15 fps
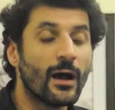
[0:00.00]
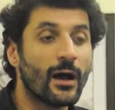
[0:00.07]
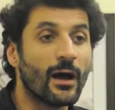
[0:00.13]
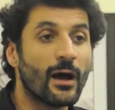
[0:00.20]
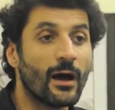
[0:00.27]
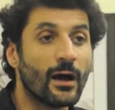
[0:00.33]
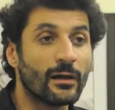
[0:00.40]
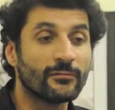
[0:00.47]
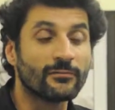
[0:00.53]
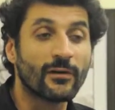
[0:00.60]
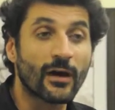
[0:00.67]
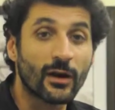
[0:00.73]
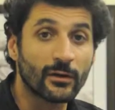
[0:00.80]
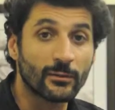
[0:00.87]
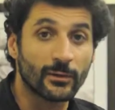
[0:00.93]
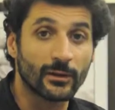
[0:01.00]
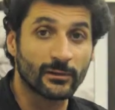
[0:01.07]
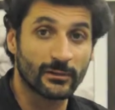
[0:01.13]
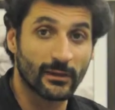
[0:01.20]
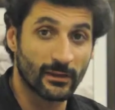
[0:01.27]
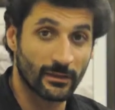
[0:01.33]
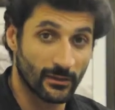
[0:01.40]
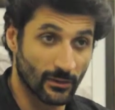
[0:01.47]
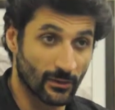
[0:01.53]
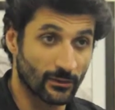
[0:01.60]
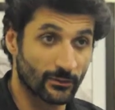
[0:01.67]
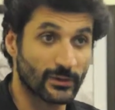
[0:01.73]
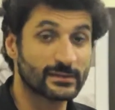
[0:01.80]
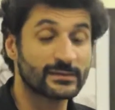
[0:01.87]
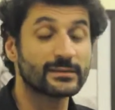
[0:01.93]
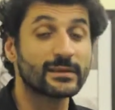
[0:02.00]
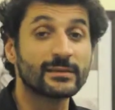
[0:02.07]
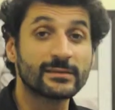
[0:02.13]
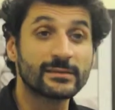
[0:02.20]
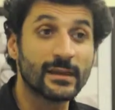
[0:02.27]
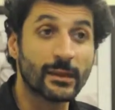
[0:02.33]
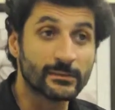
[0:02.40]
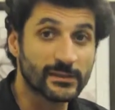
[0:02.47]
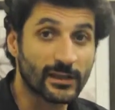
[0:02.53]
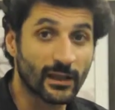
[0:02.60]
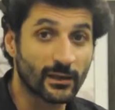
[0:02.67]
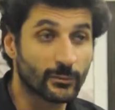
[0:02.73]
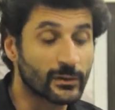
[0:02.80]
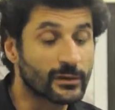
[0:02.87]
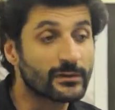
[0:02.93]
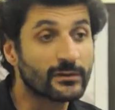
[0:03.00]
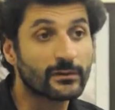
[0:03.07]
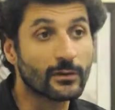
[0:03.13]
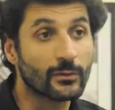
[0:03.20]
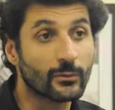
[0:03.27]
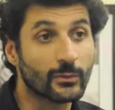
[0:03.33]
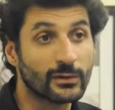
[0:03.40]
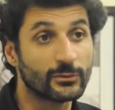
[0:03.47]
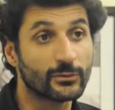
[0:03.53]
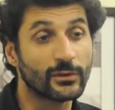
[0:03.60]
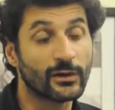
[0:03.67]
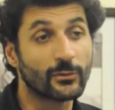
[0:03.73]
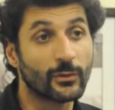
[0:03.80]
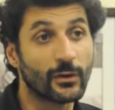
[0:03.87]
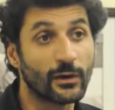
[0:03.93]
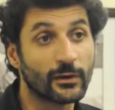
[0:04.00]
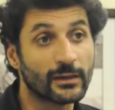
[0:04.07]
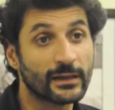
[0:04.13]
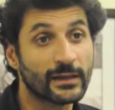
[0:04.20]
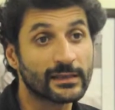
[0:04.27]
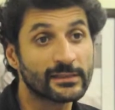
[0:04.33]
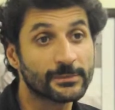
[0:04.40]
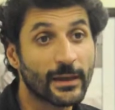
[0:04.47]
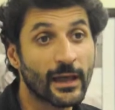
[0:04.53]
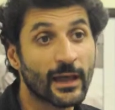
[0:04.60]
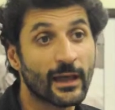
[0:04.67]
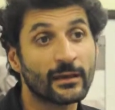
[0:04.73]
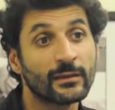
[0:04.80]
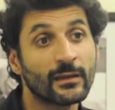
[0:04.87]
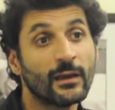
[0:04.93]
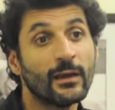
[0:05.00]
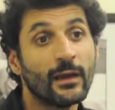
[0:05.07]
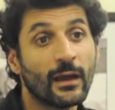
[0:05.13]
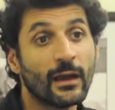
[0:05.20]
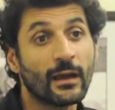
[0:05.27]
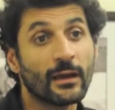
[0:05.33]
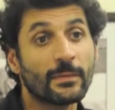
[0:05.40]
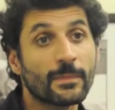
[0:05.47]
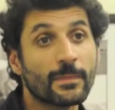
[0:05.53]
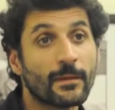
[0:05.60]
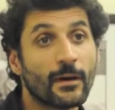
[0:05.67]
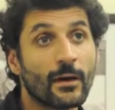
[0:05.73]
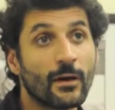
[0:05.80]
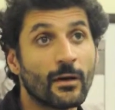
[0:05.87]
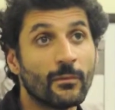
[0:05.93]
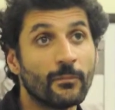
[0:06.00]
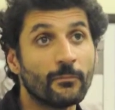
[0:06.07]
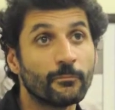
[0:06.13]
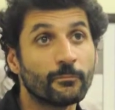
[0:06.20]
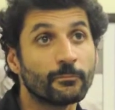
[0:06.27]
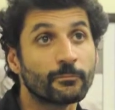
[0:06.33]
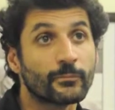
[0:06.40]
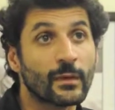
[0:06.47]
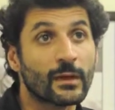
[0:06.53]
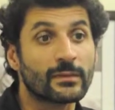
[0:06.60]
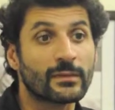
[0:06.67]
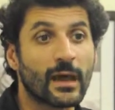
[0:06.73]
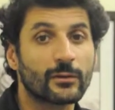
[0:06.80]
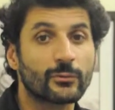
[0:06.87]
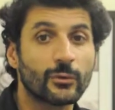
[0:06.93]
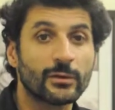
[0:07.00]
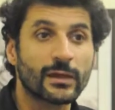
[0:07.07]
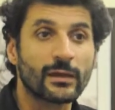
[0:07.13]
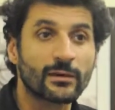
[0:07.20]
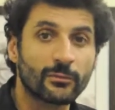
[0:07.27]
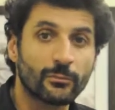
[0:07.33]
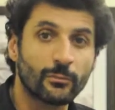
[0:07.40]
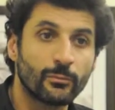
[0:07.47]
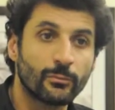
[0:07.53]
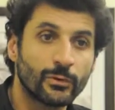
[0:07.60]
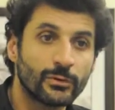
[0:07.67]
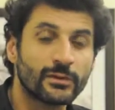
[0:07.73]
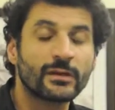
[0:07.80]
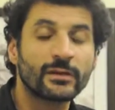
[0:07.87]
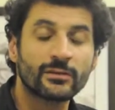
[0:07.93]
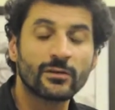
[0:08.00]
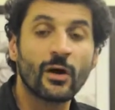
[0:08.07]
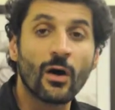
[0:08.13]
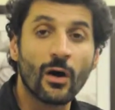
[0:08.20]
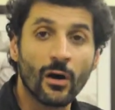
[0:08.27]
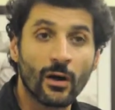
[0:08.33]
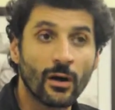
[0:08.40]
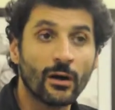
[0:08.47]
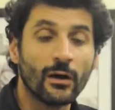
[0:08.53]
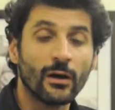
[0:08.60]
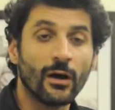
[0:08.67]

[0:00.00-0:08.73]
uh, environment, then the resident stem cell will will do their work and expand, and um, that will kind of put Qatar